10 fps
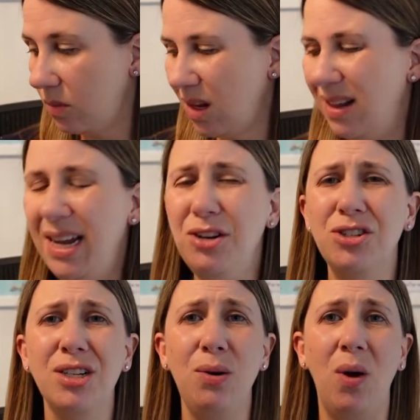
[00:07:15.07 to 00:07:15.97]
They
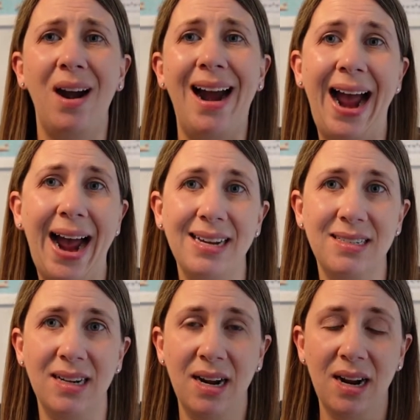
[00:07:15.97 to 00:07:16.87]
usually wear
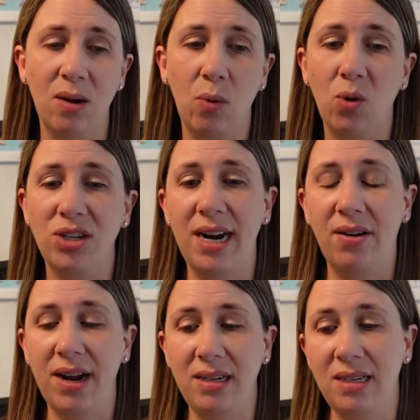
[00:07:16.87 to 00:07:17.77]
hats when we're
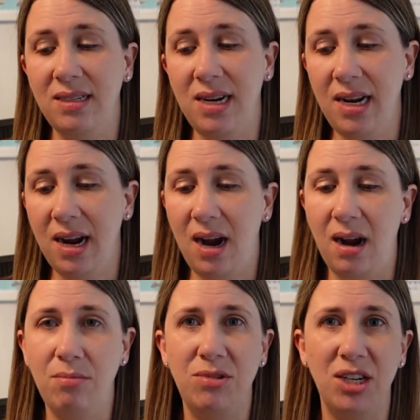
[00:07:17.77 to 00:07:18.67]
down at Disney.
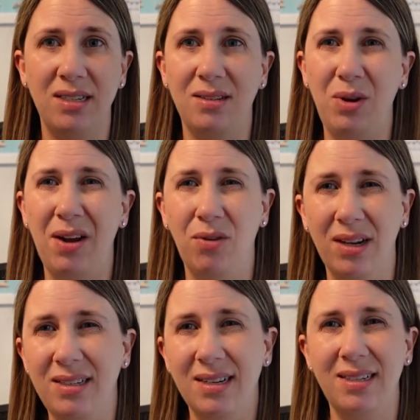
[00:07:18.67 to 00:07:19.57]
We have
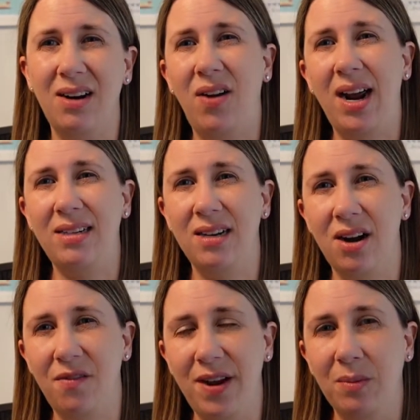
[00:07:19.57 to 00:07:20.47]
really sensitive eyes in
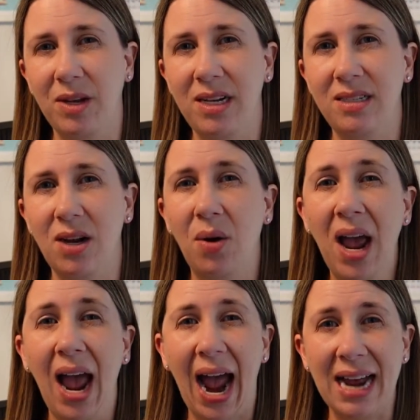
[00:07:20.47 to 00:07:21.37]
our family, so
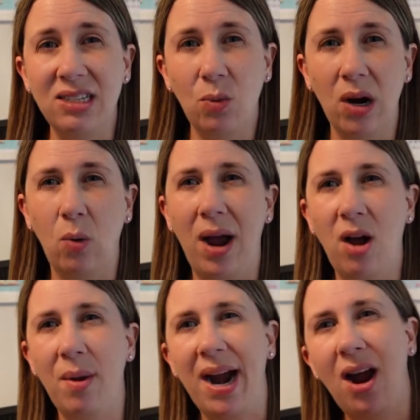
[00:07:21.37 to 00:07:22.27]
hats work well,
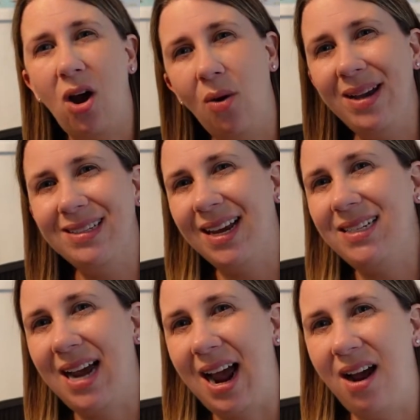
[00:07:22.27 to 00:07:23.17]
but I always like
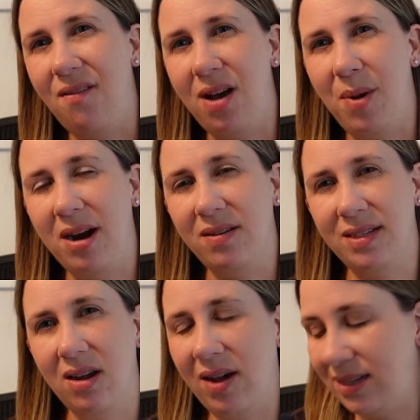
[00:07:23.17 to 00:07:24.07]
to have a pair of
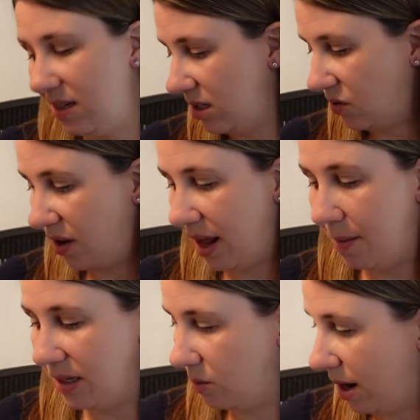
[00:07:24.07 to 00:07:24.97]
sunglasses for them
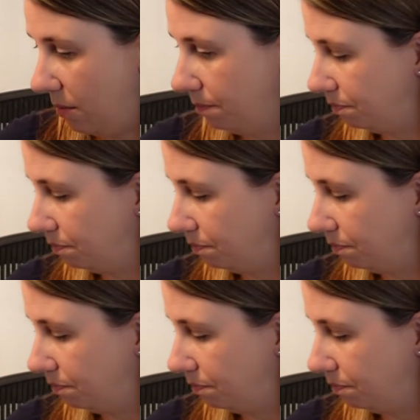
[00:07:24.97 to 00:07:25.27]
as well.